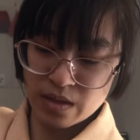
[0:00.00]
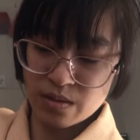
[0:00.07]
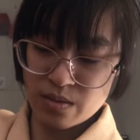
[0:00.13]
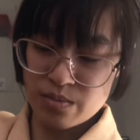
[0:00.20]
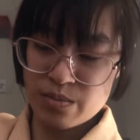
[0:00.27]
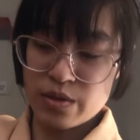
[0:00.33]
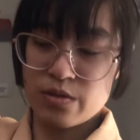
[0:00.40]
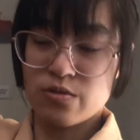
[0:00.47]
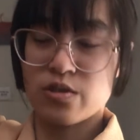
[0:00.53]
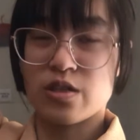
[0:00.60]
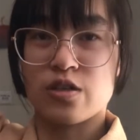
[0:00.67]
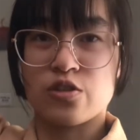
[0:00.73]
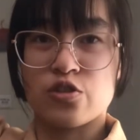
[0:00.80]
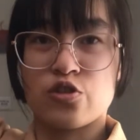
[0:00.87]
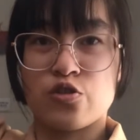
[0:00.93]
But it was like a
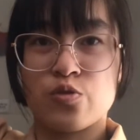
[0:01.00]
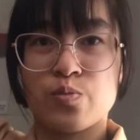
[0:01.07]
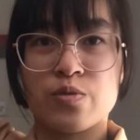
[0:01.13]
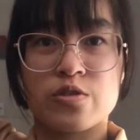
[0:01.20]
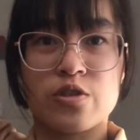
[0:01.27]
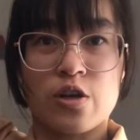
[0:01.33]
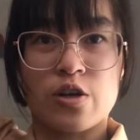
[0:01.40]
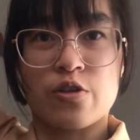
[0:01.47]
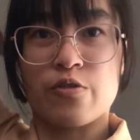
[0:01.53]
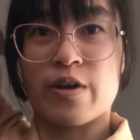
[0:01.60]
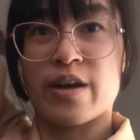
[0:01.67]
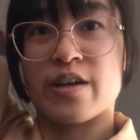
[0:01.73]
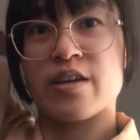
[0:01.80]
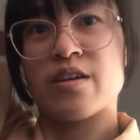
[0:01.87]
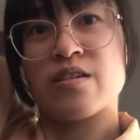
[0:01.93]
super dark
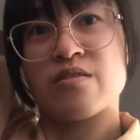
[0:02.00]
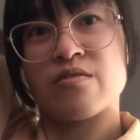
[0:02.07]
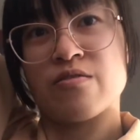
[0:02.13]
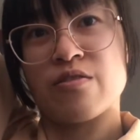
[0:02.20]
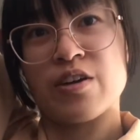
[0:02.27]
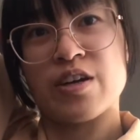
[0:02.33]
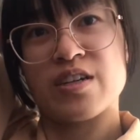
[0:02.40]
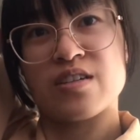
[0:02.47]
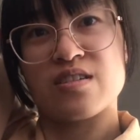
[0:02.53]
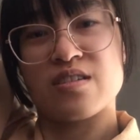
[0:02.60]
red, right?